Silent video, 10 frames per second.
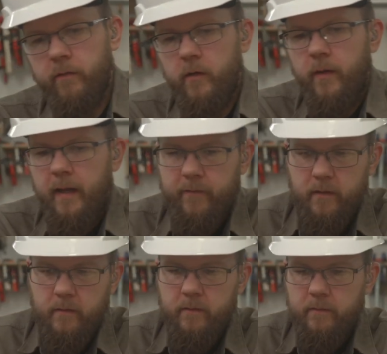There you have
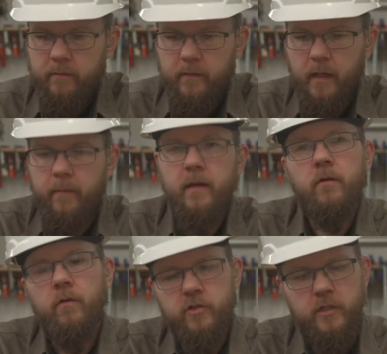it. You got to make
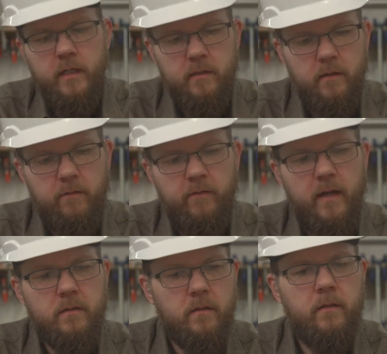your own sheets.
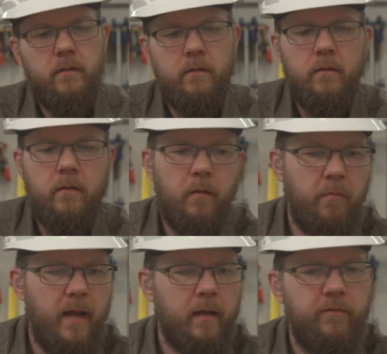Invest in a
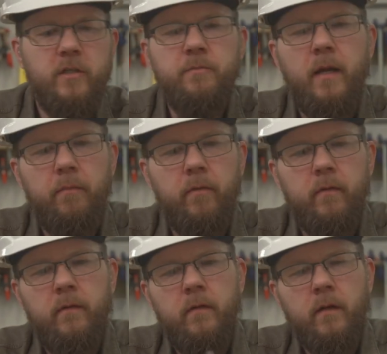pack of each paper,
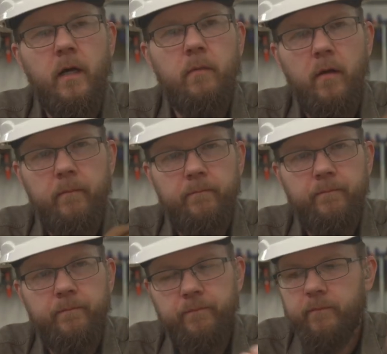cut them up,
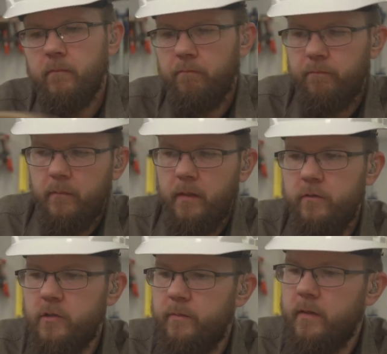and you
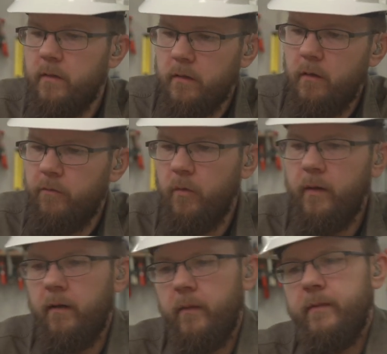should be good to go for a
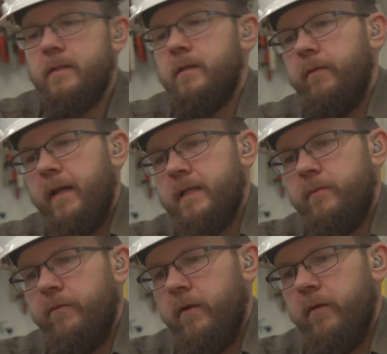while. I mean, this stuff lasts
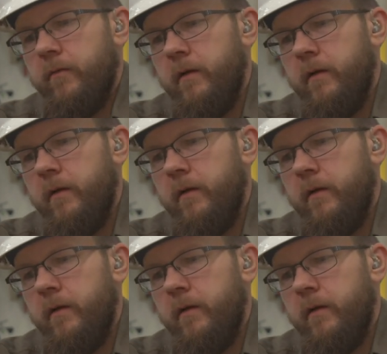me forever.